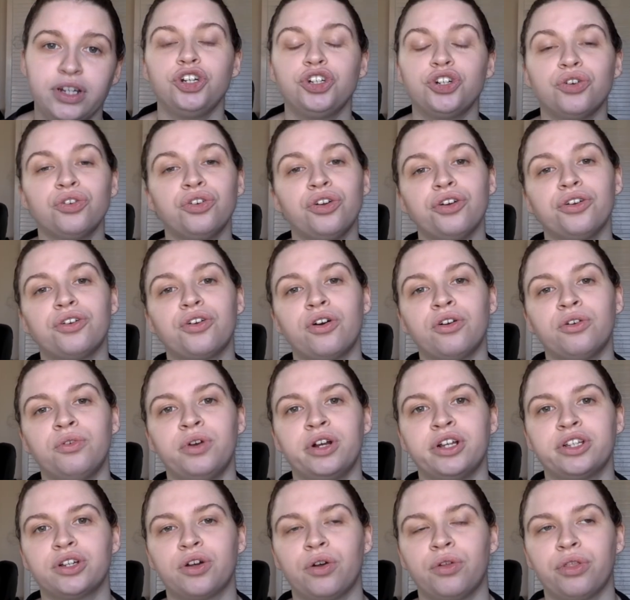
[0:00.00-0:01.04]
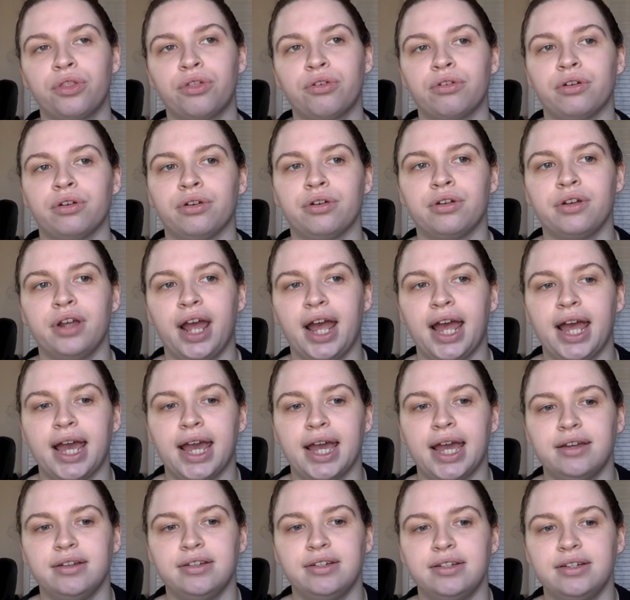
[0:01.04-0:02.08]
John O'Connell has gone through
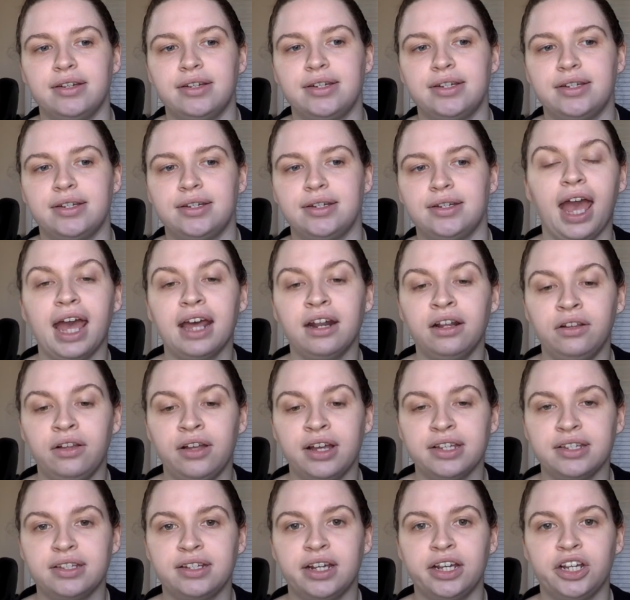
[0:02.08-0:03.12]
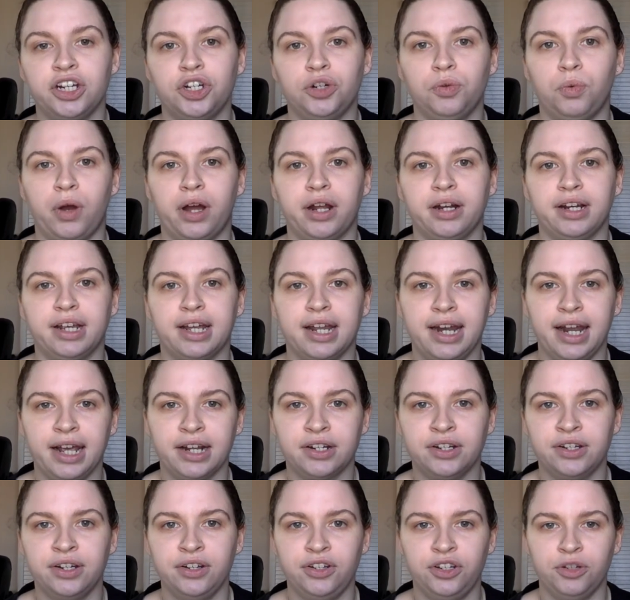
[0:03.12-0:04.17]
and analysed each one,
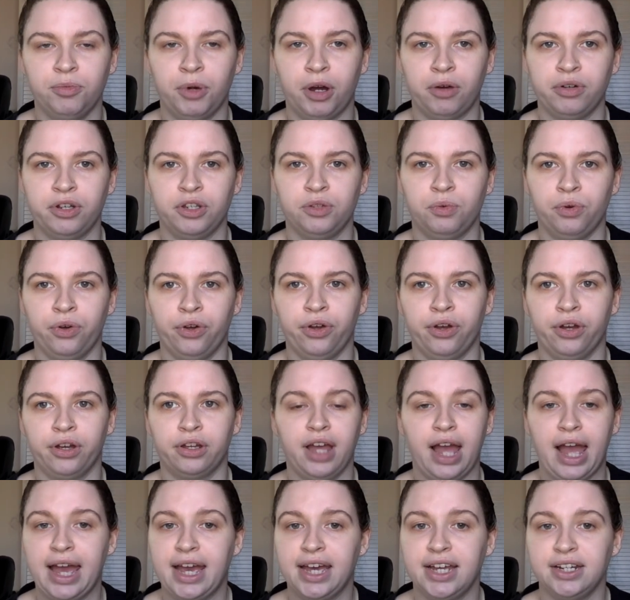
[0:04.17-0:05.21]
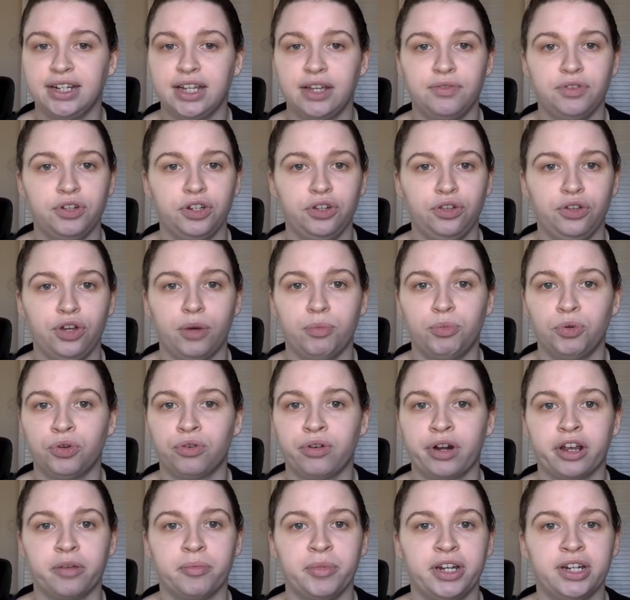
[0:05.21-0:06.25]
connected it to Bowie's work and given you a book
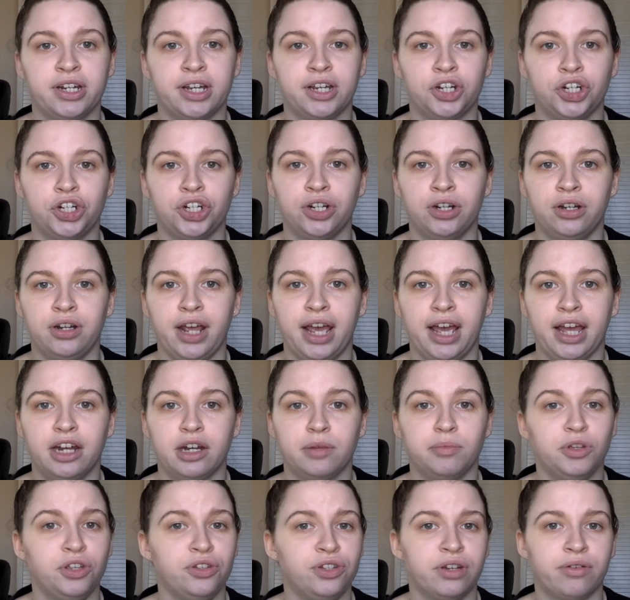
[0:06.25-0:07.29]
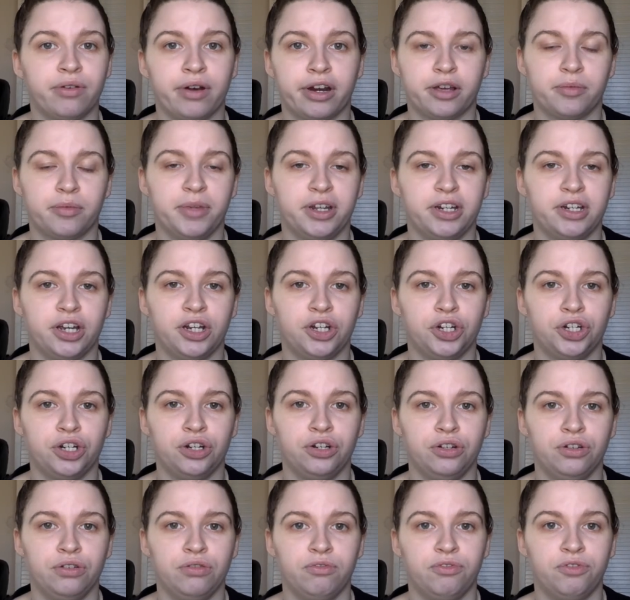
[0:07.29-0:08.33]
recommendation and a music
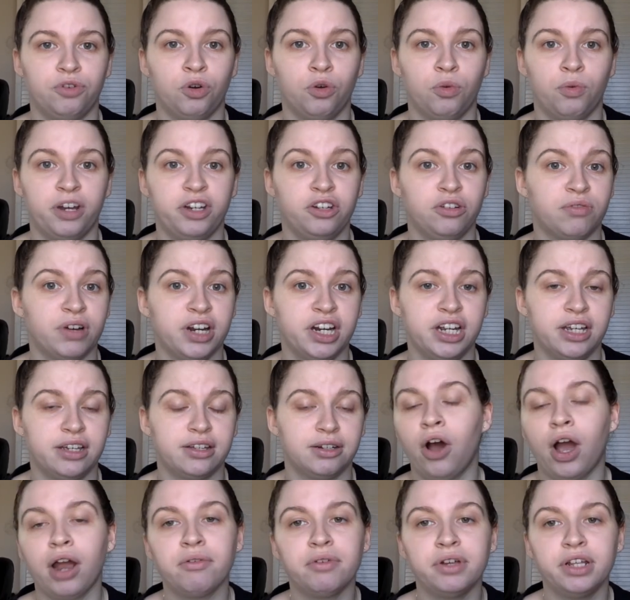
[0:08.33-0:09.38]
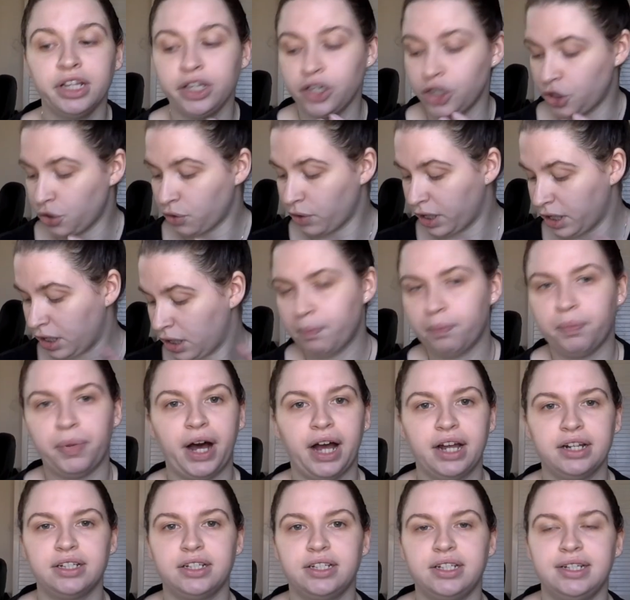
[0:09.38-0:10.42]
recommendation for when you're reading it. I really enjoyed it,
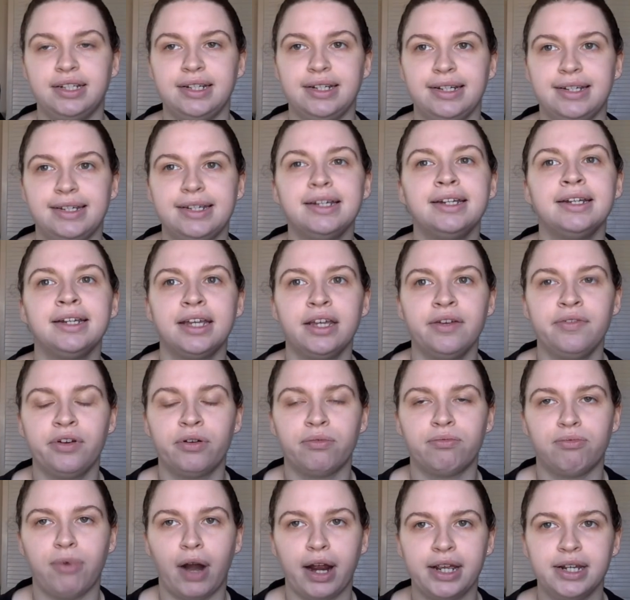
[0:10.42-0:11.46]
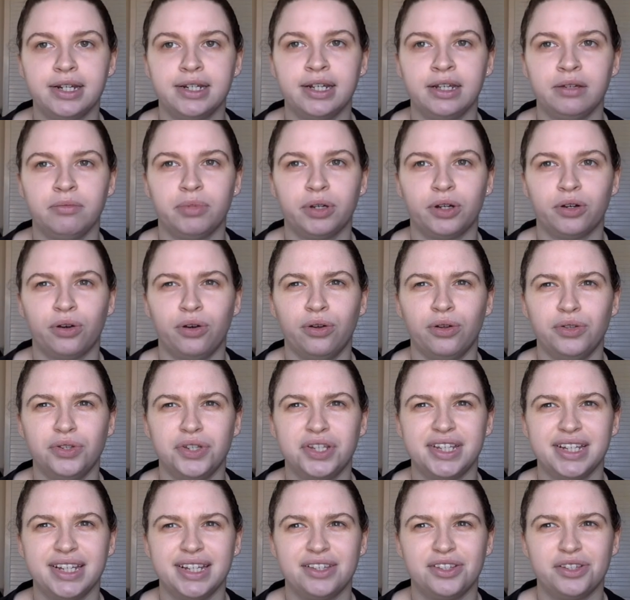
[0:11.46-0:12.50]
but didn't give it a rating because
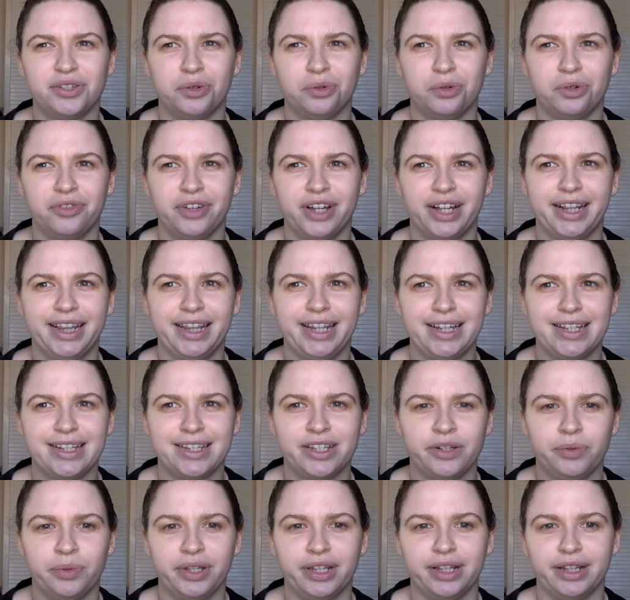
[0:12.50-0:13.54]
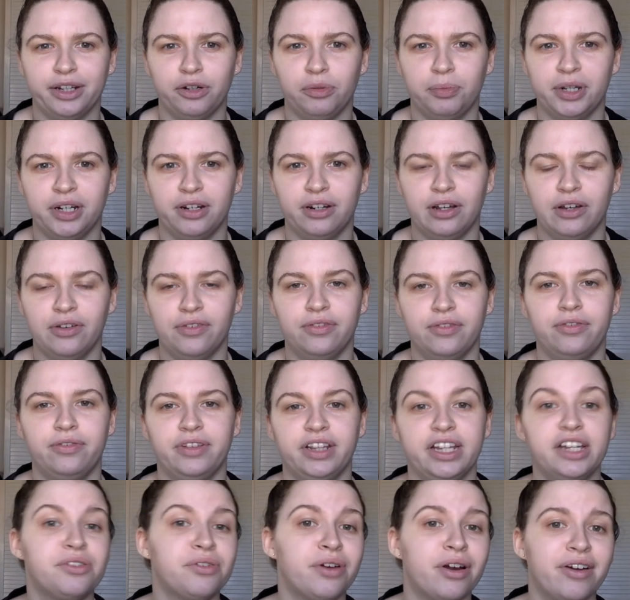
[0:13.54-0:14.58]
it's sort of a list with a little bit of
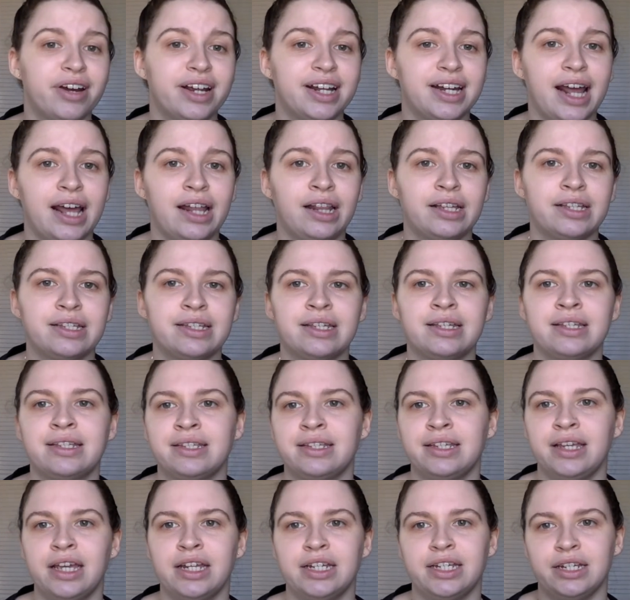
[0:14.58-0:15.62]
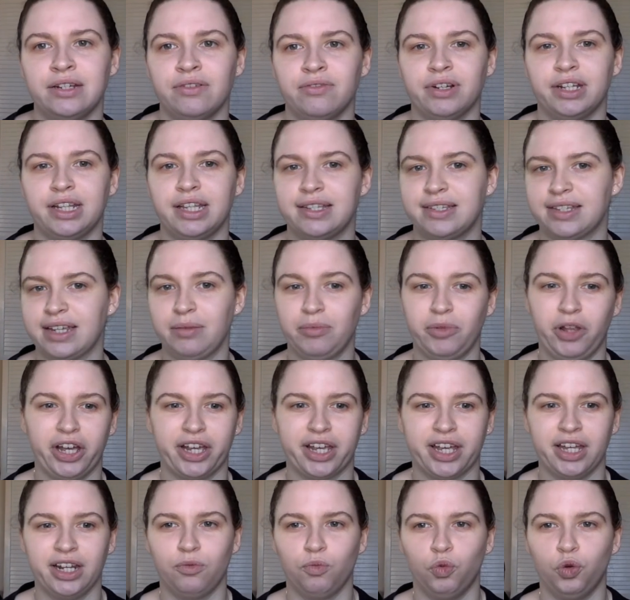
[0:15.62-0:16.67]
literary analysis. It didn't really seem like
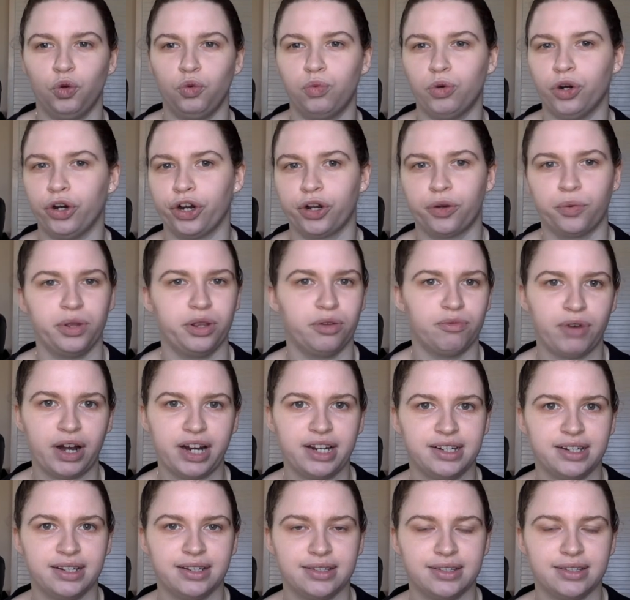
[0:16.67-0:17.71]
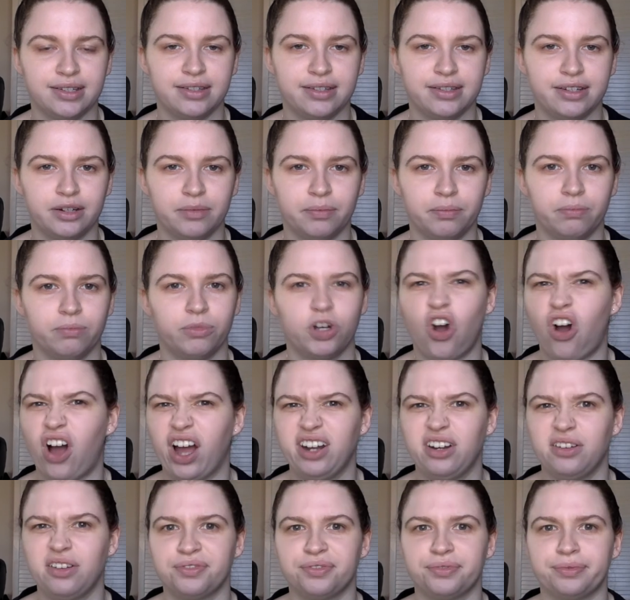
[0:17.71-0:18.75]
it would work with a rating system, kind
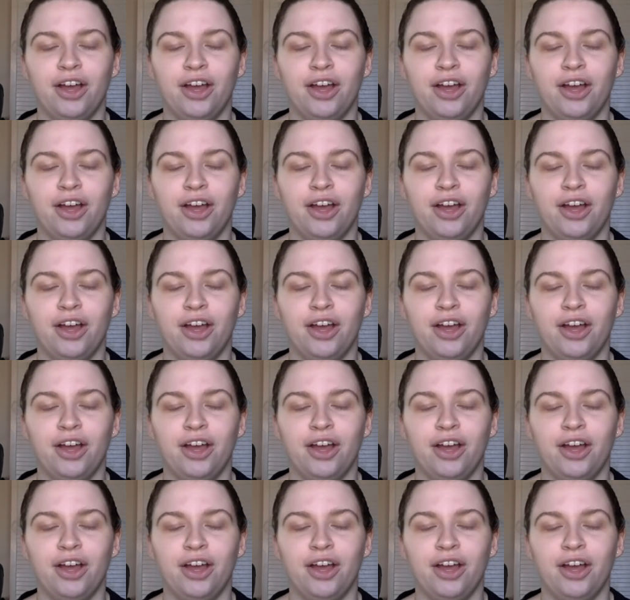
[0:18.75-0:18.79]
of.